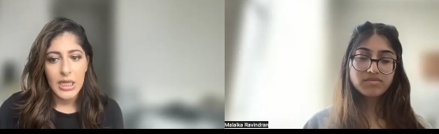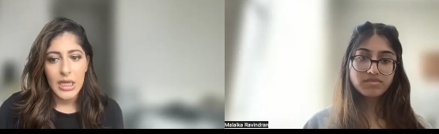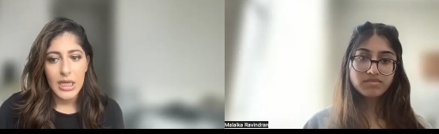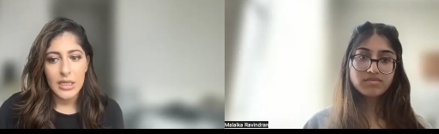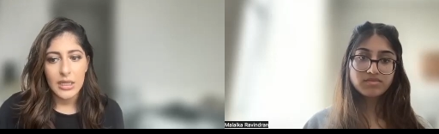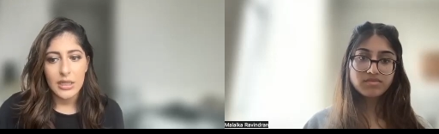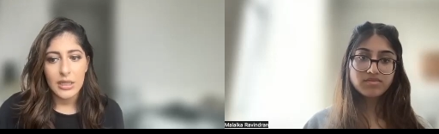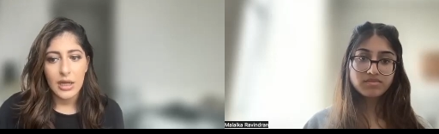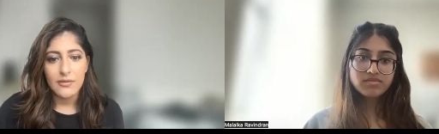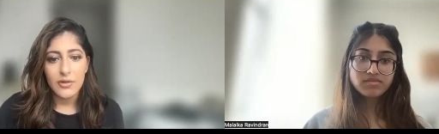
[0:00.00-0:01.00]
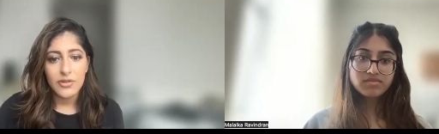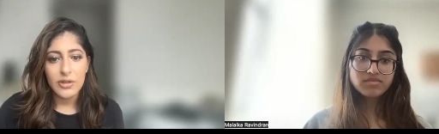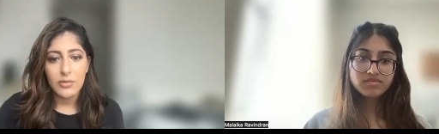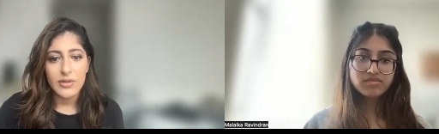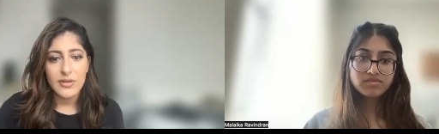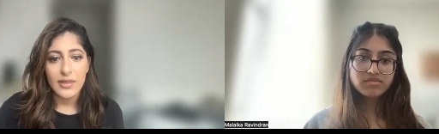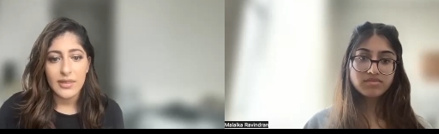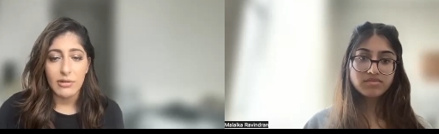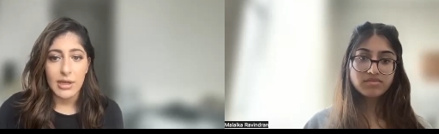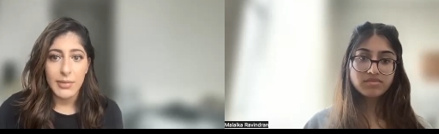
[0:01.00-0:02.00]
Speaker 1: It unfortunately was not
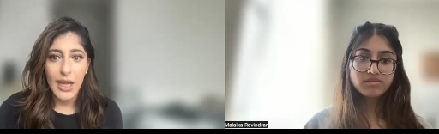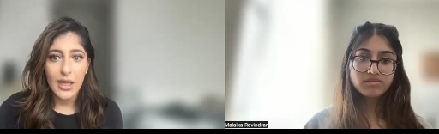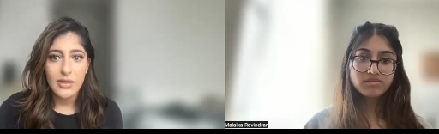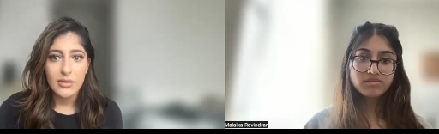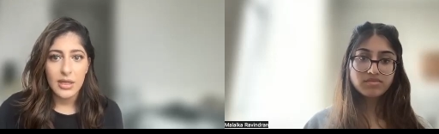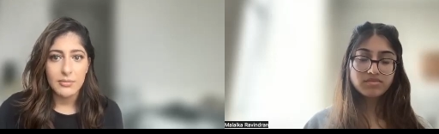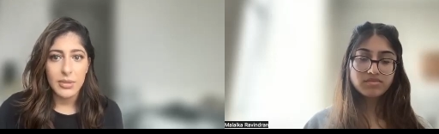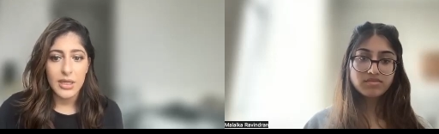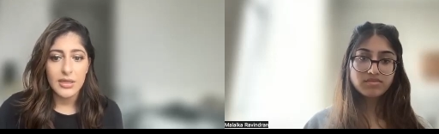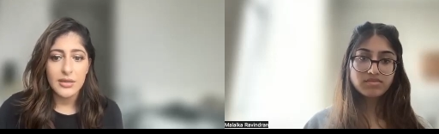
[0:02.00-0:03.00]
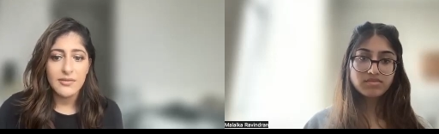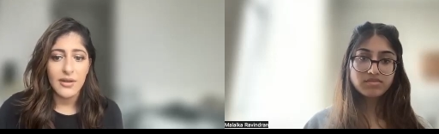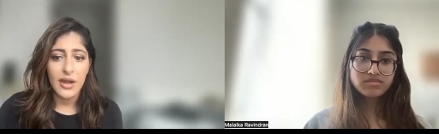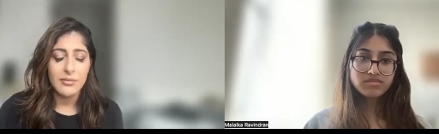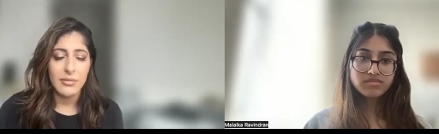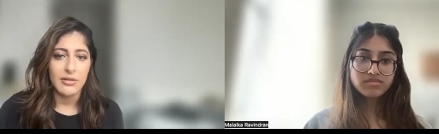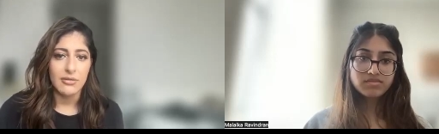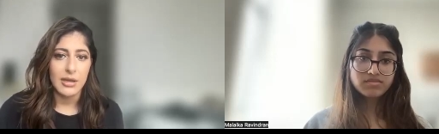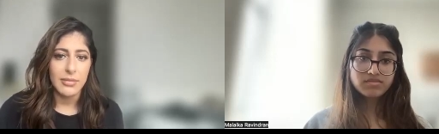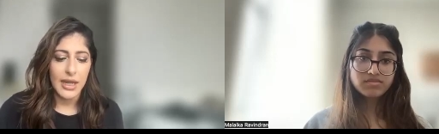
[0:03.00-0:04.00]
the right path, but I did find my
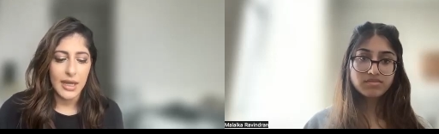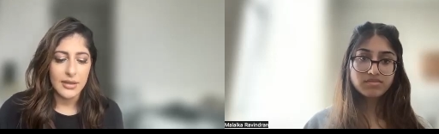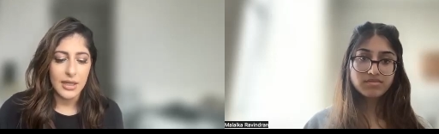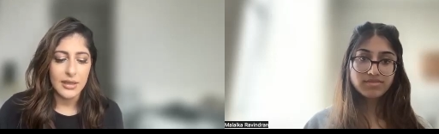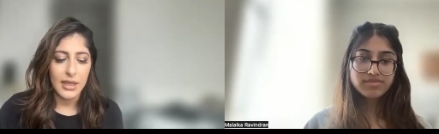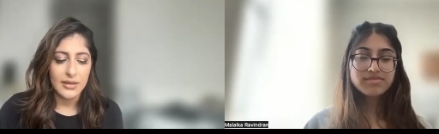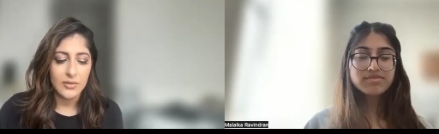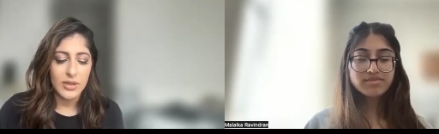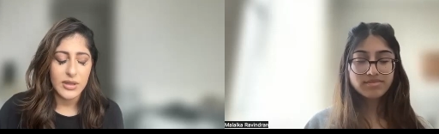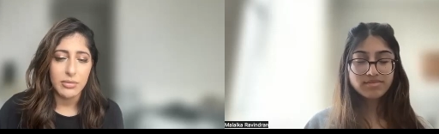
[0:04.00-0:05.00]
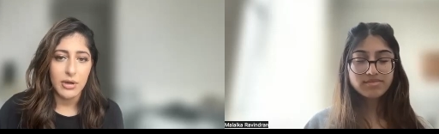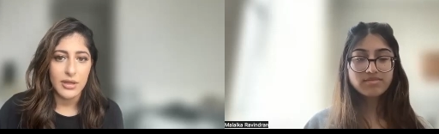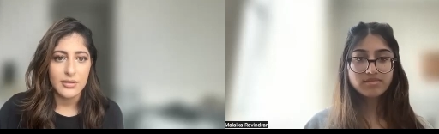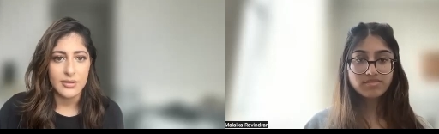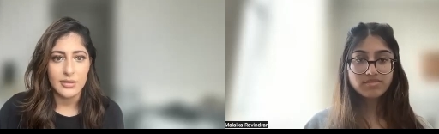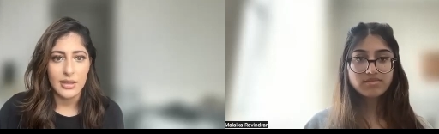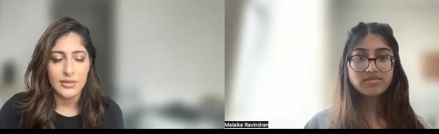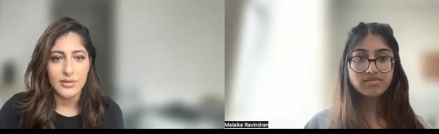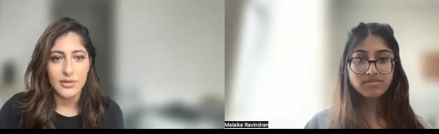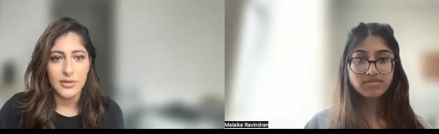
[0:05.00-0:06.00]
right path, and that's what the process
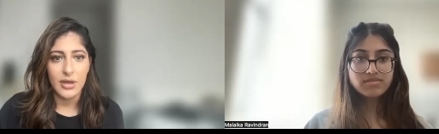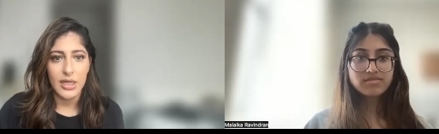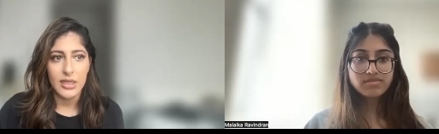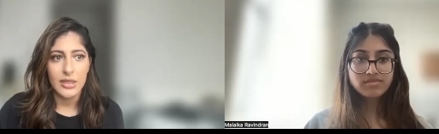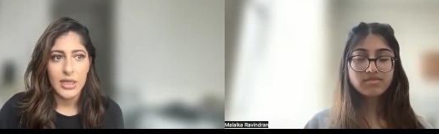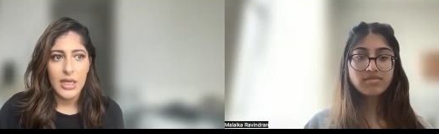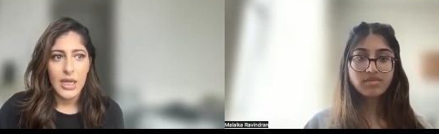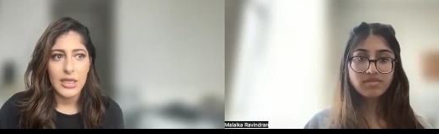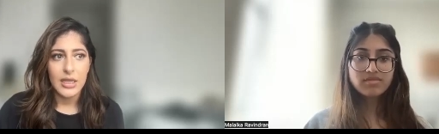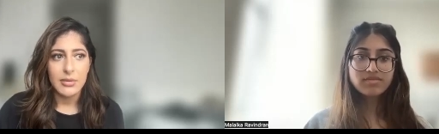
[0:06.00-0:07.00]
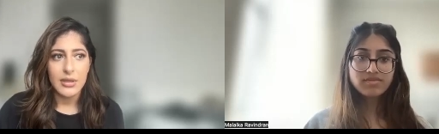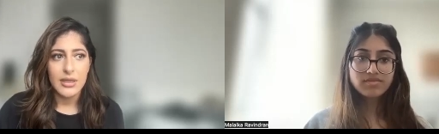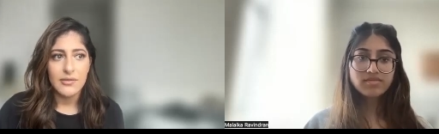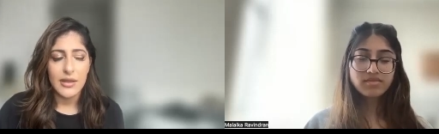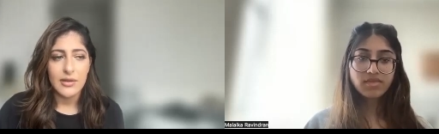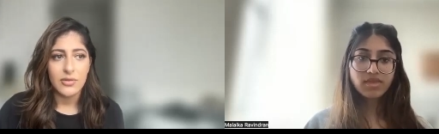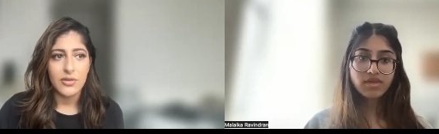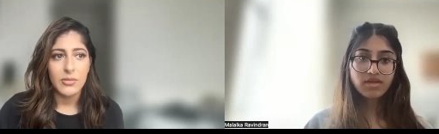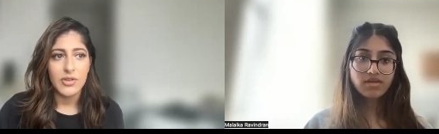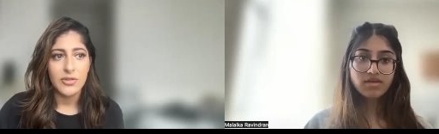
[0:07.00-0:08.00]
led to. And I believe that there was
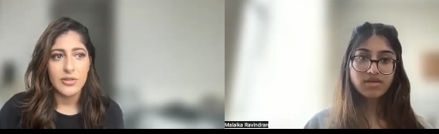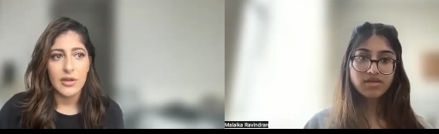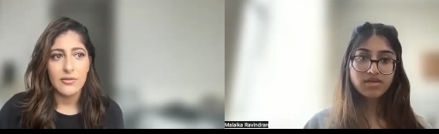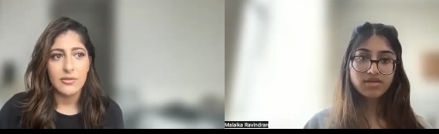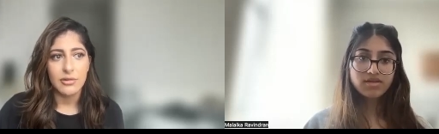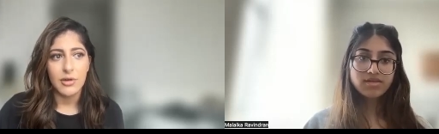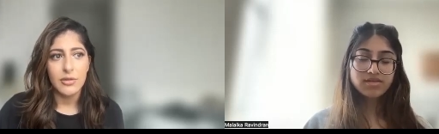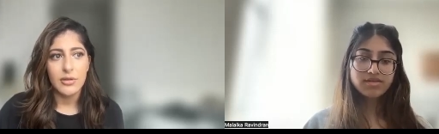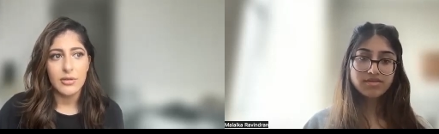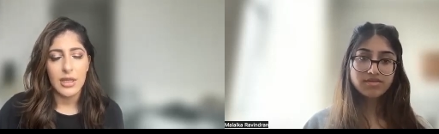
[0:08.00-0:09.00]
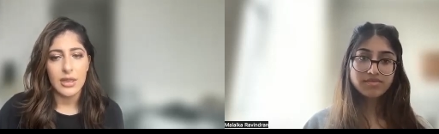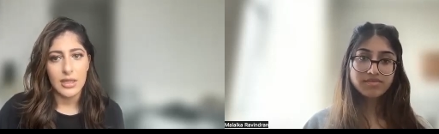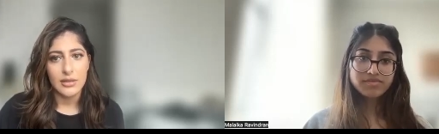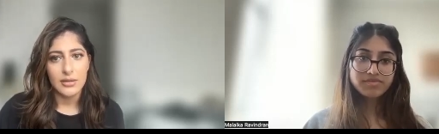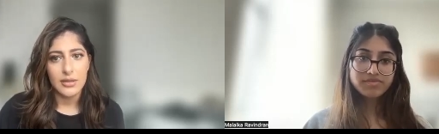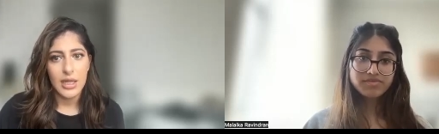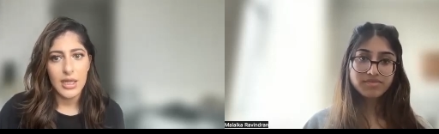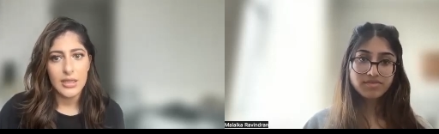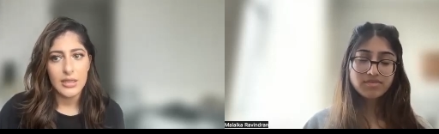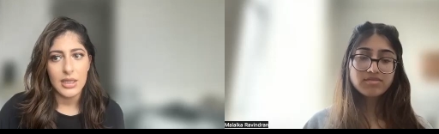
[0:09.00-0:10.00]
so much self-growth that led to
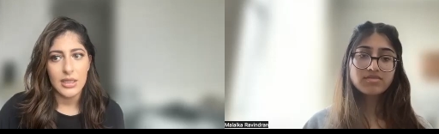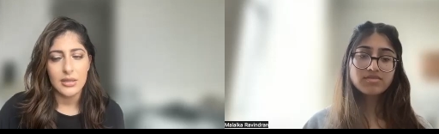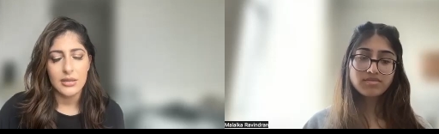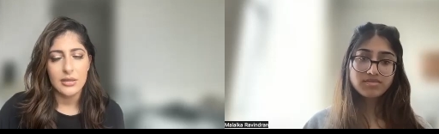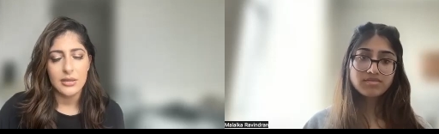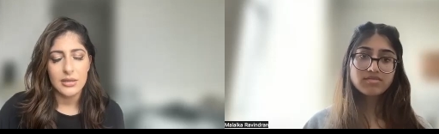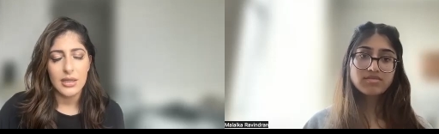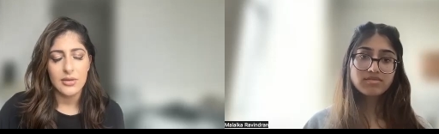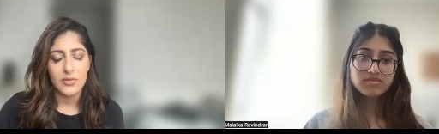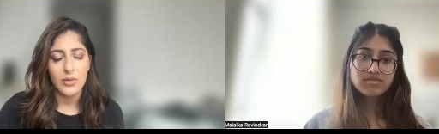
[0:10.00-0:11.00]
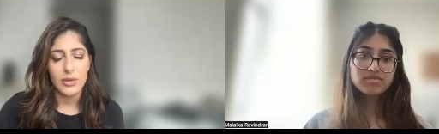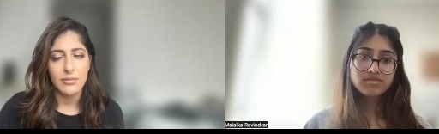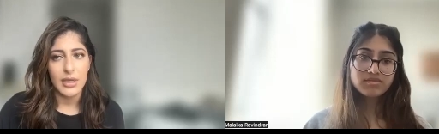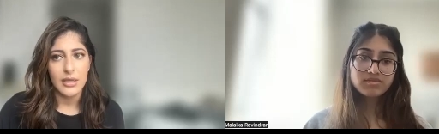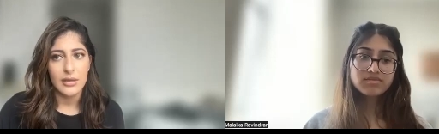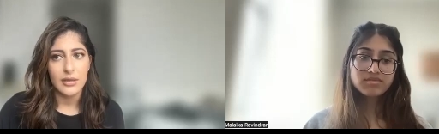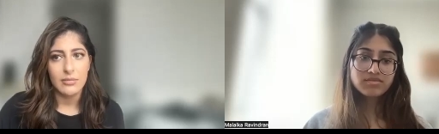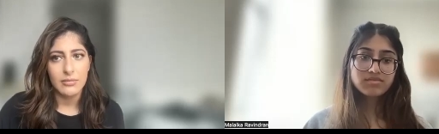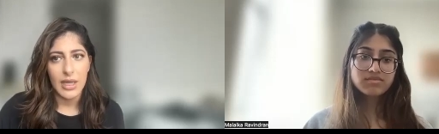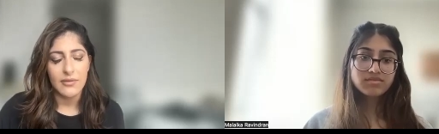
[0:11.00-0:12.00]
that's what made
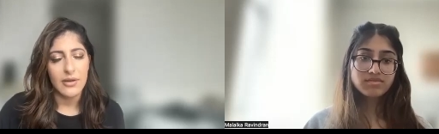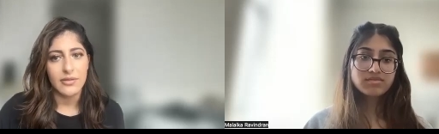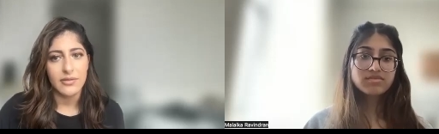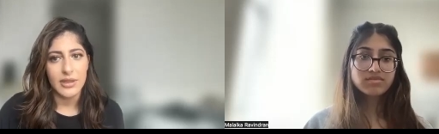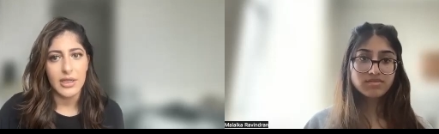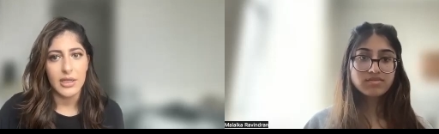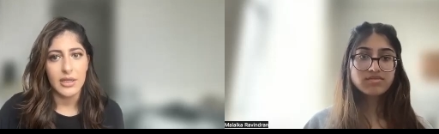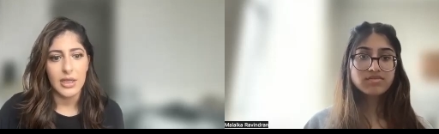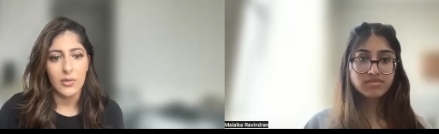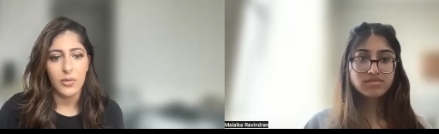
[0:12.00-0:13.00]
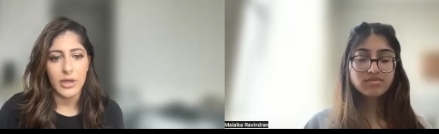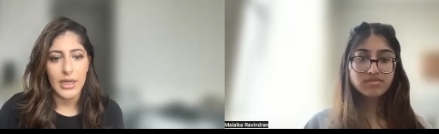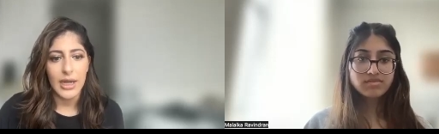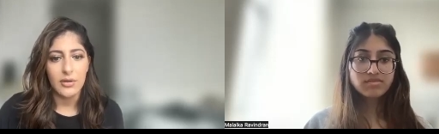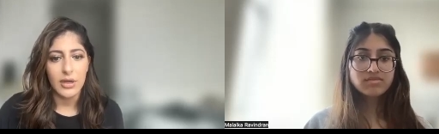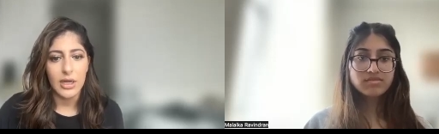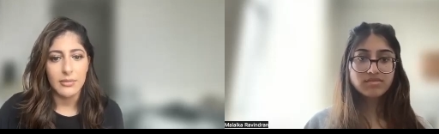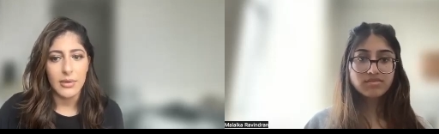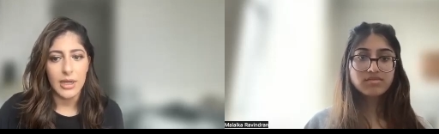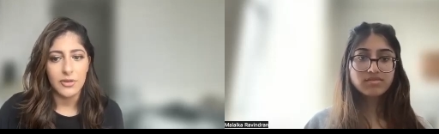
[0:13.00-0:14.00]
everything work out.
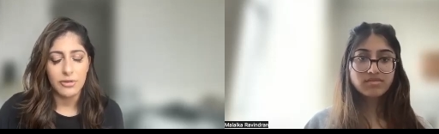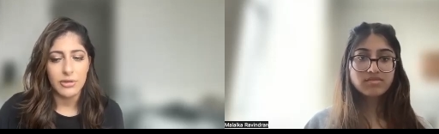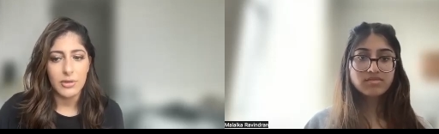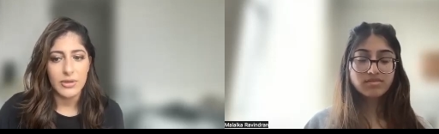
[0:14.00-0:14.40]
I truly was